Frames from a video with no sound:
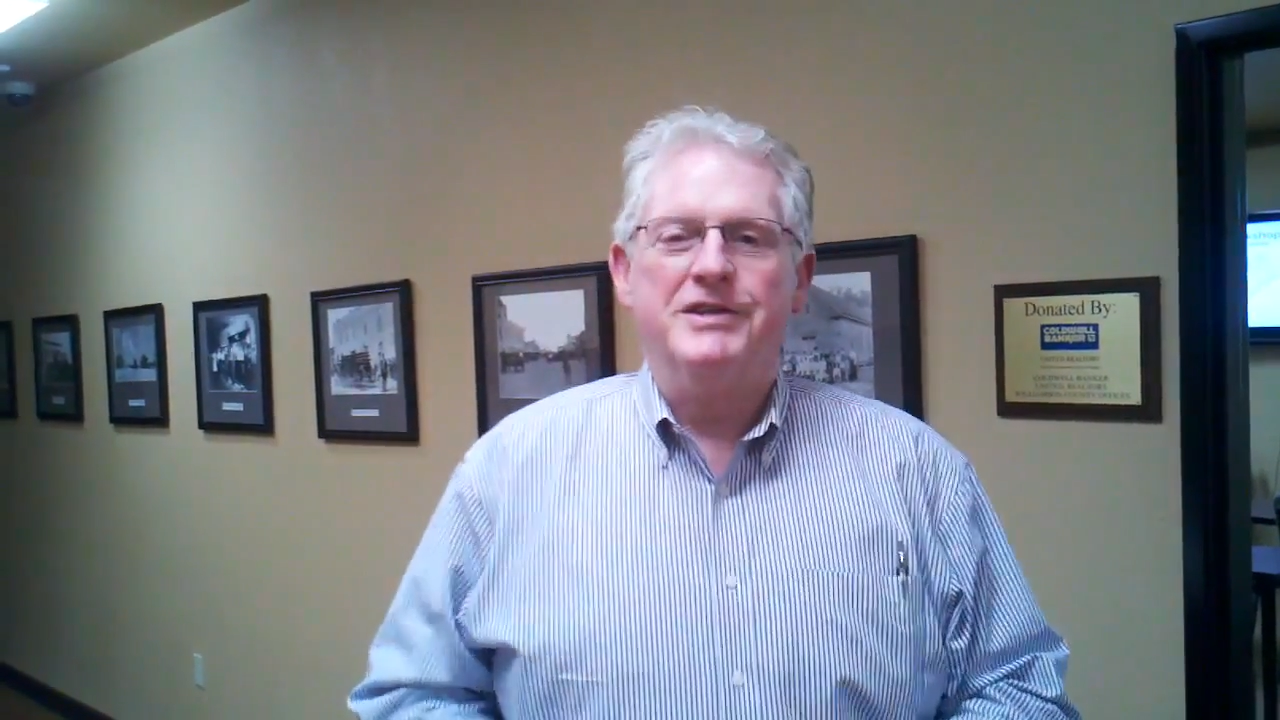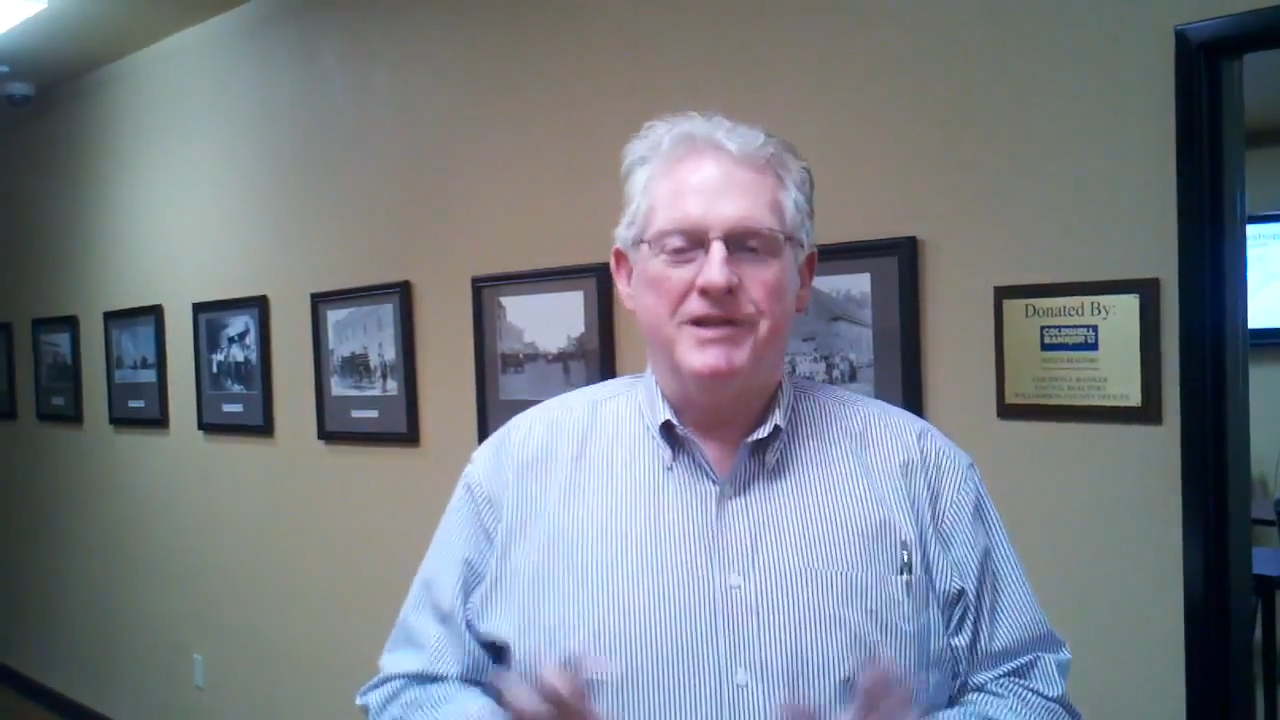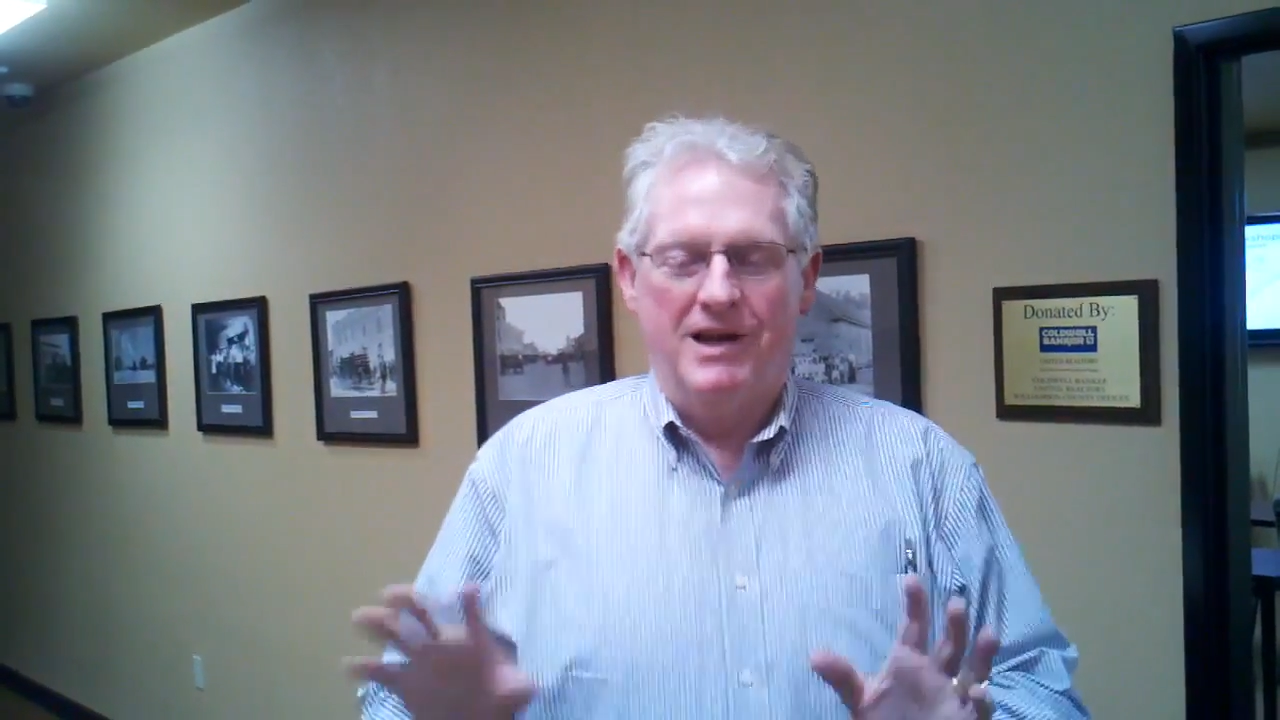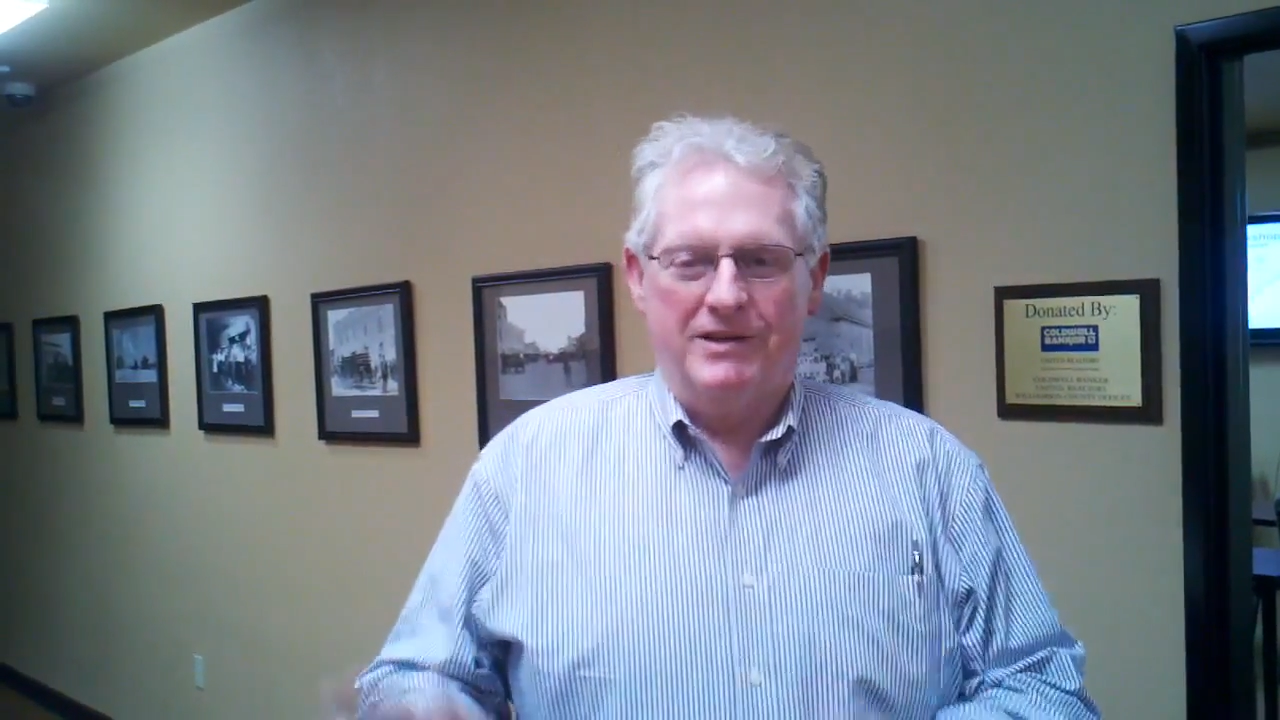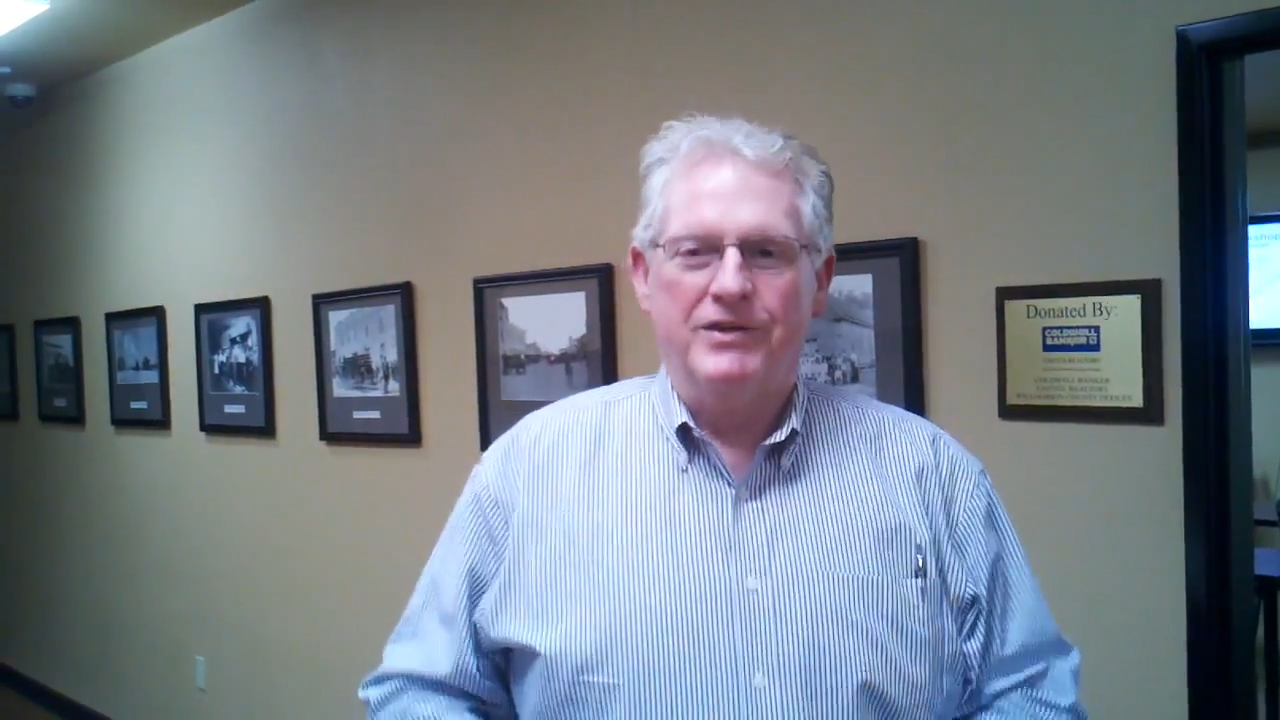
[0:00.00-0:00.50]

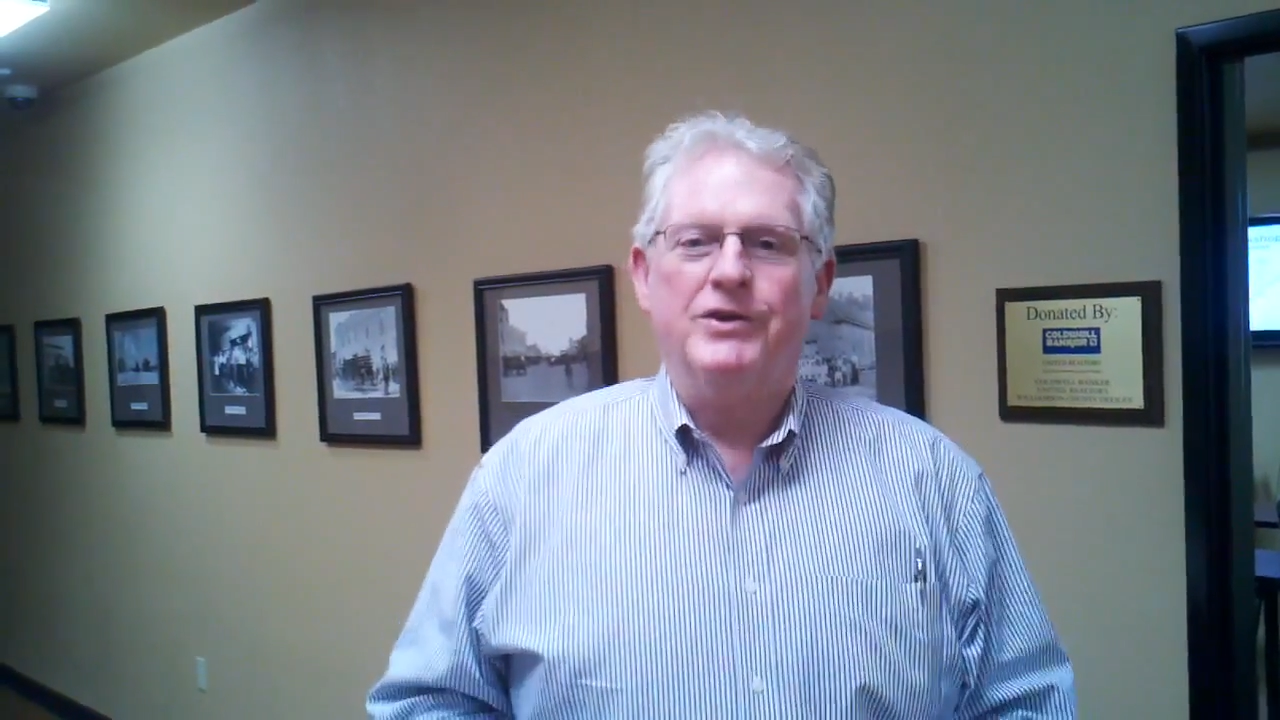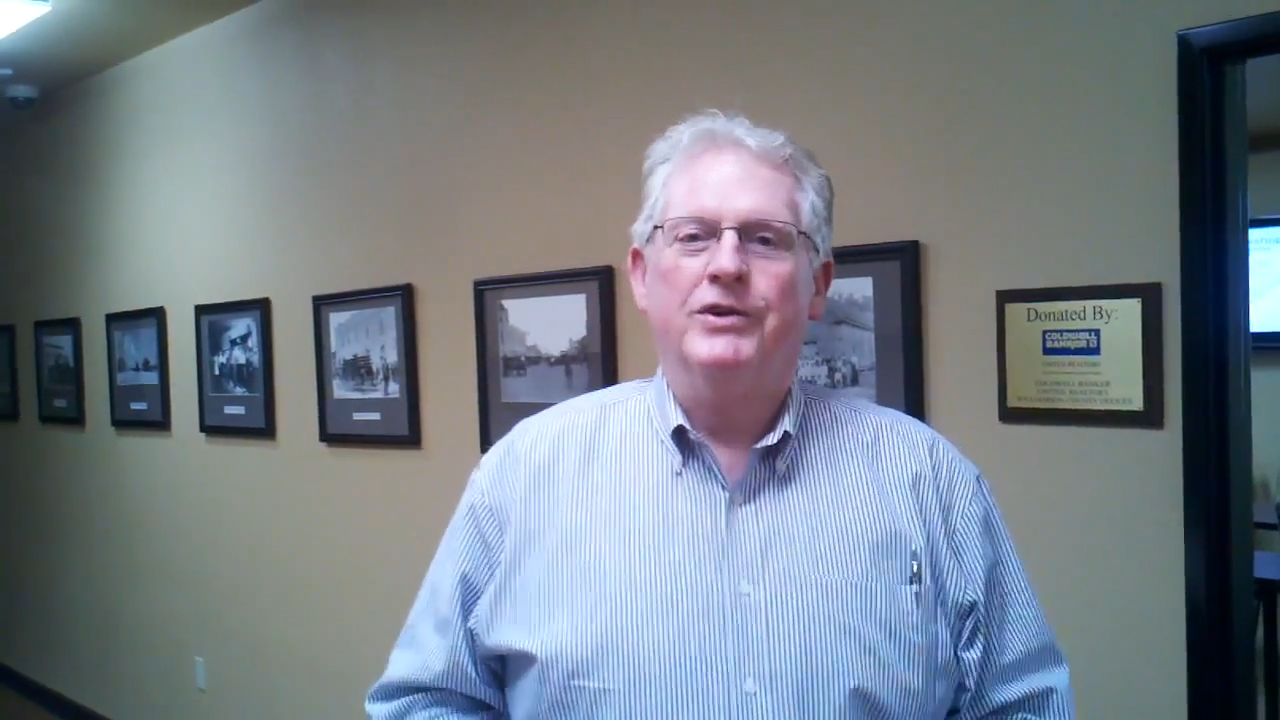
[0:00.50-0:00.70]
just lock the